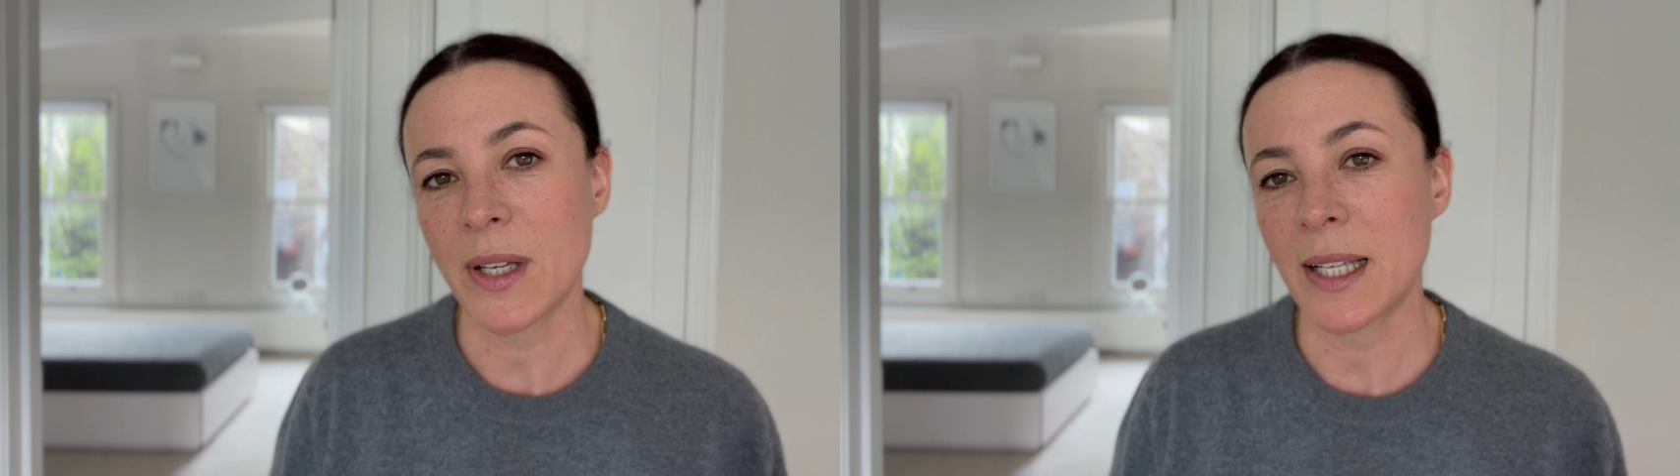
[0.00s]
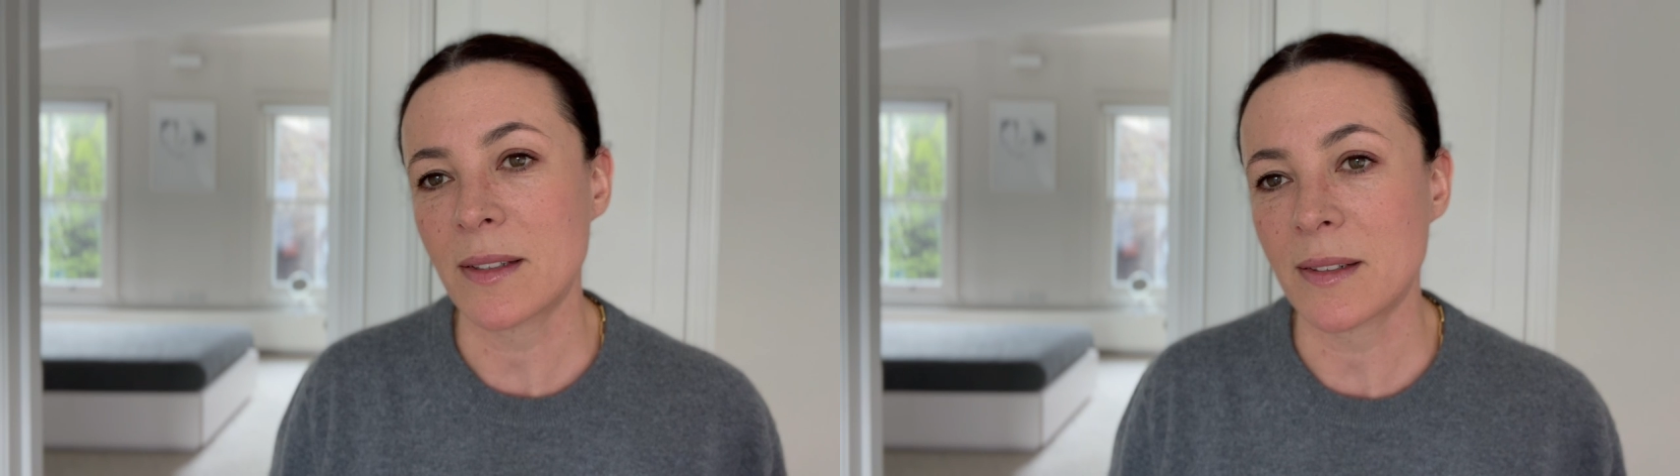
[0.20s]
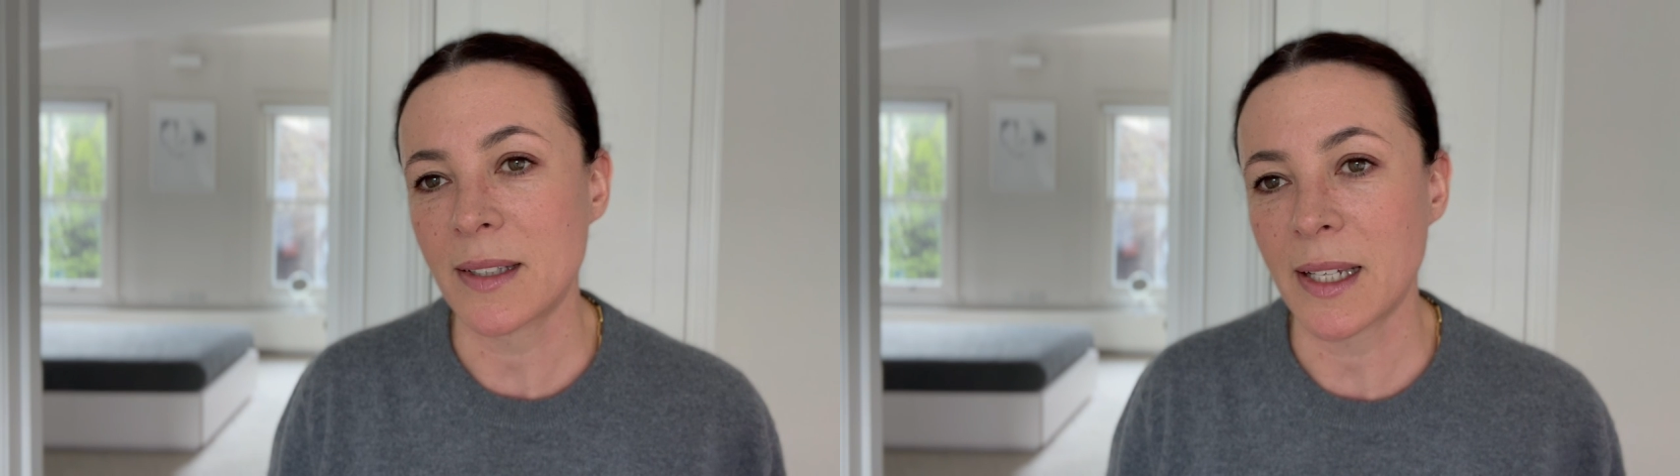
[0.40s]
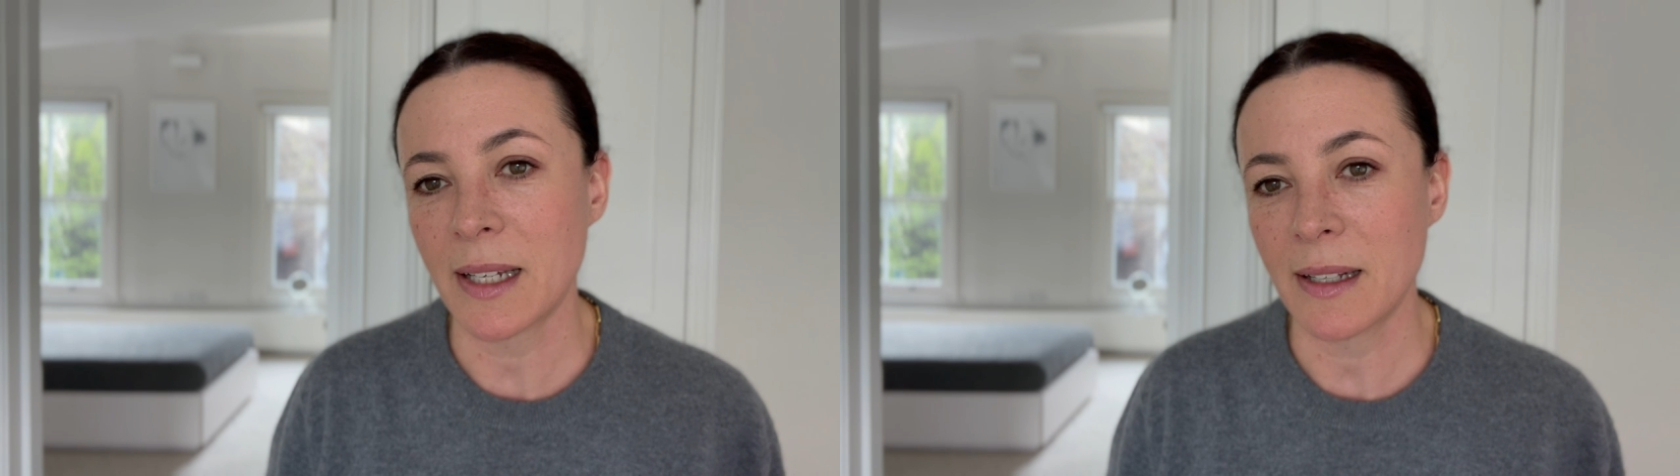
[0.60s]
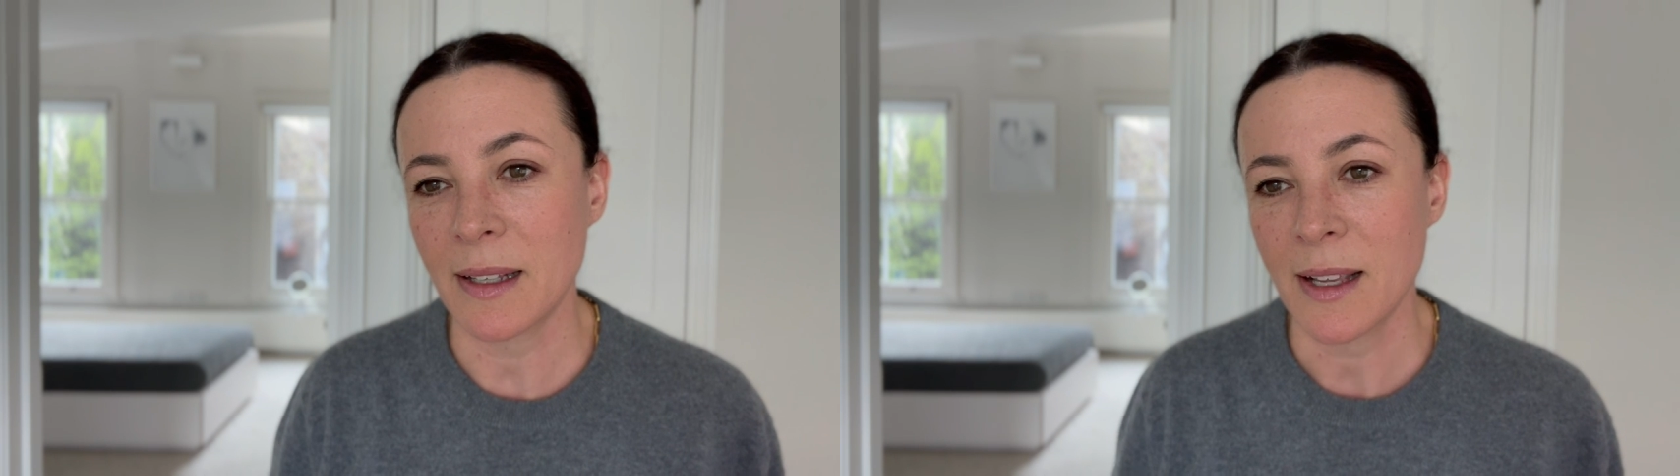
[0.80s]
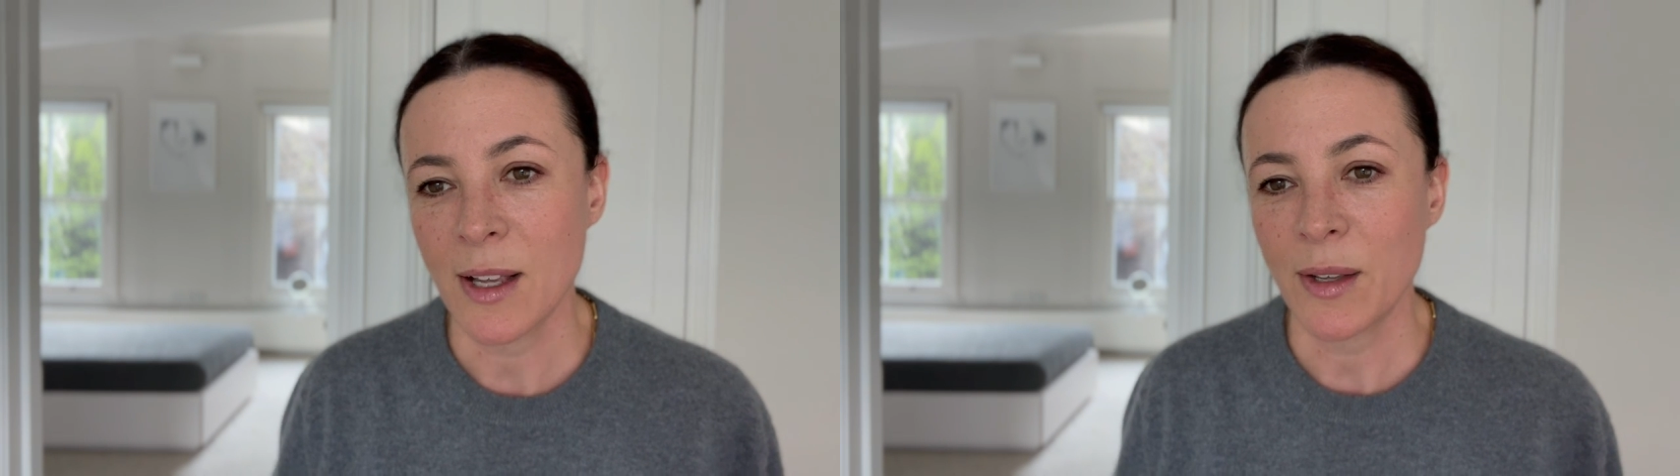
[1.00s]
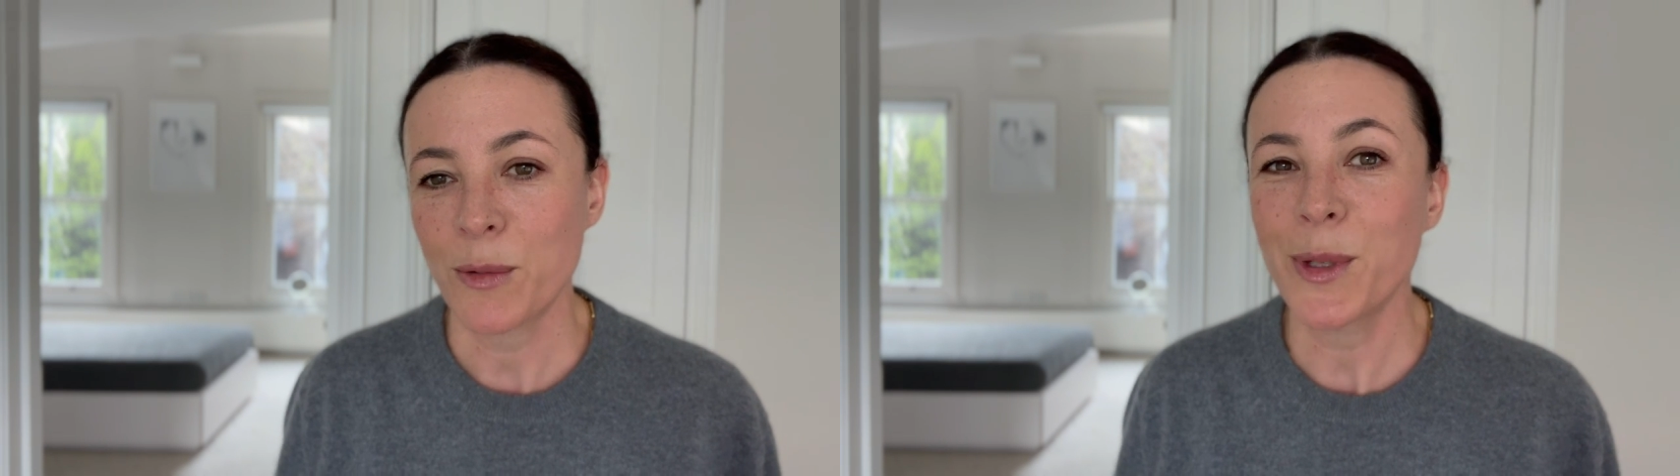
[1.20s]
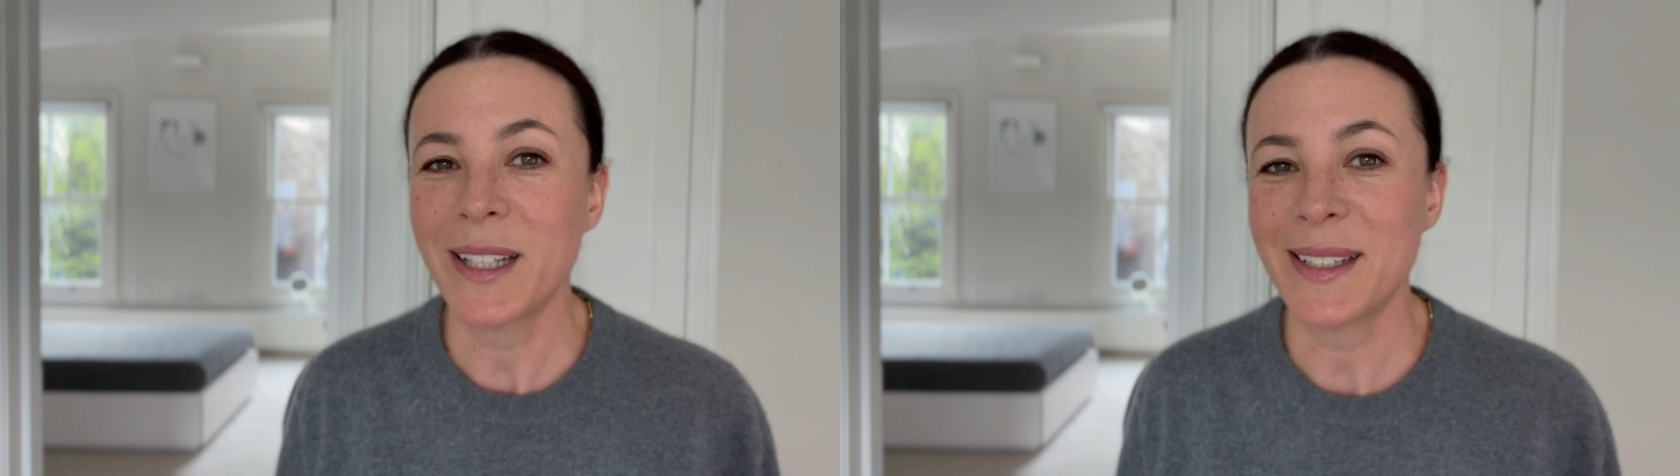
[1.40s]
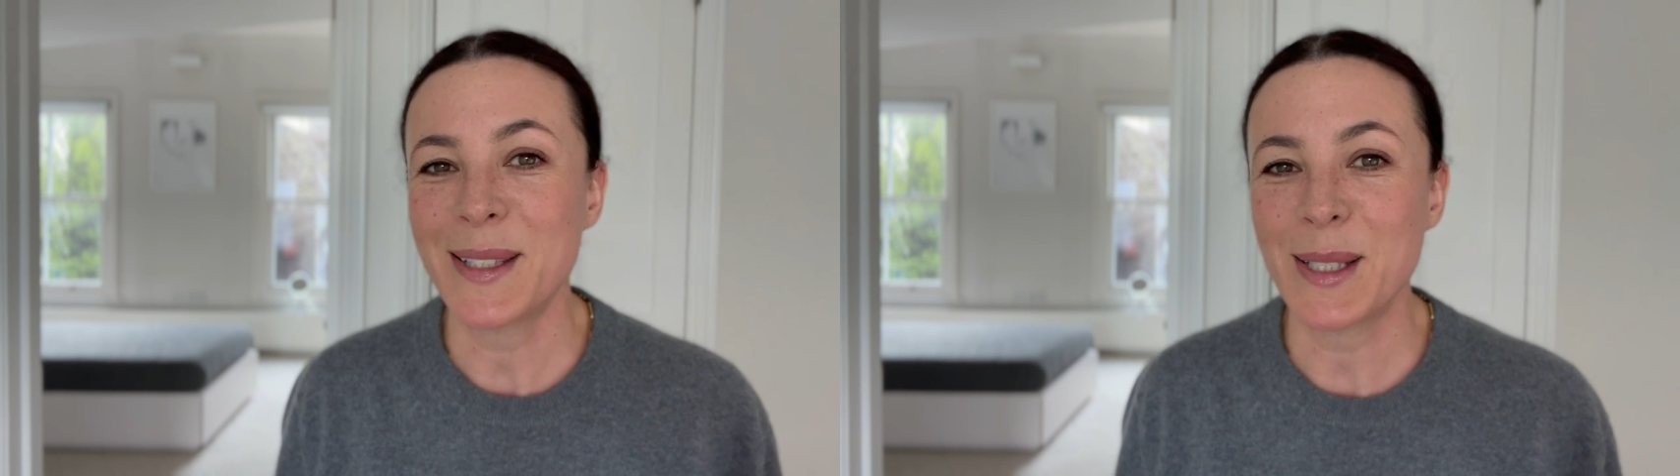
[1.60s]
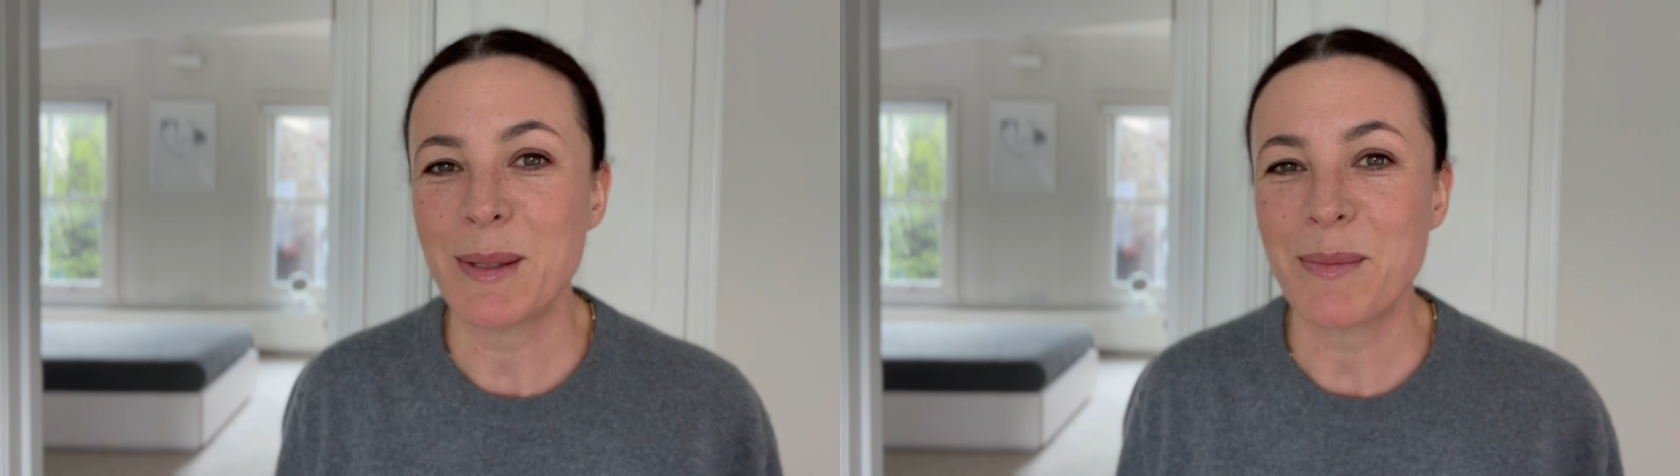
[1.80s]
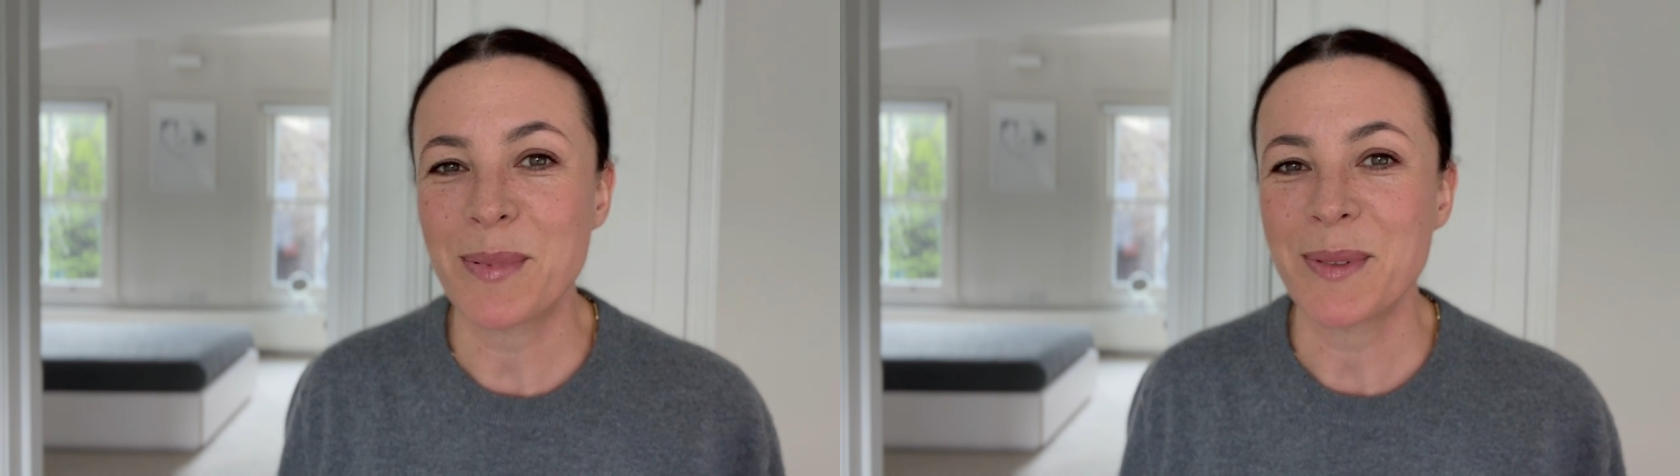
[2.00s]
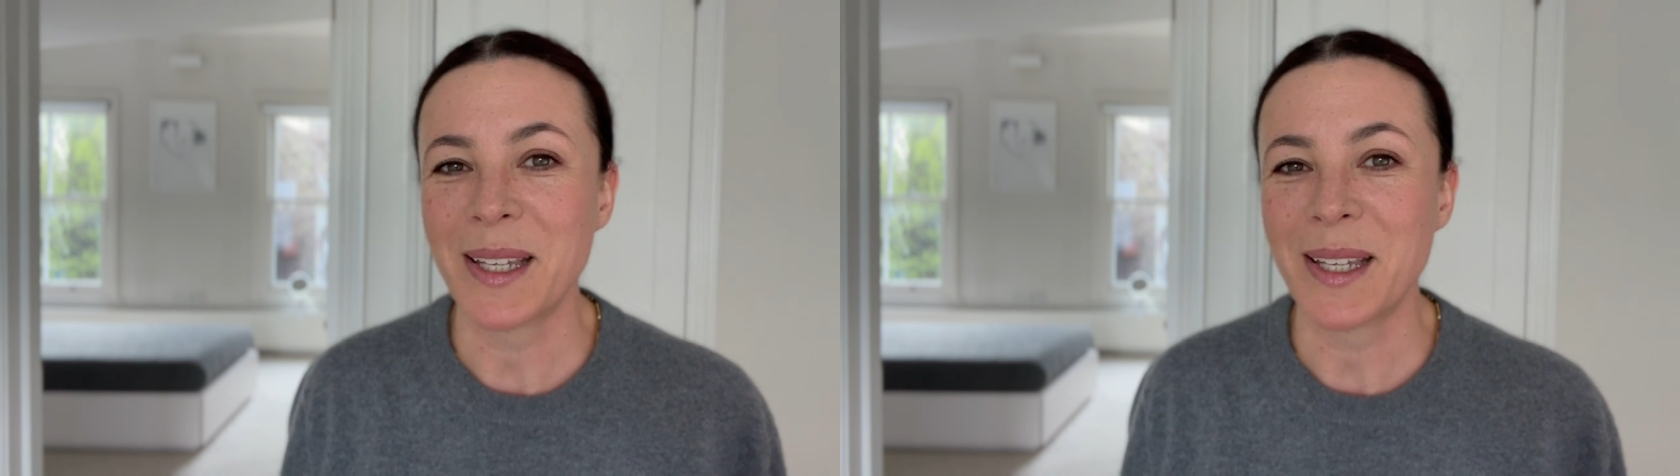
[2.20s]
entertain really deep,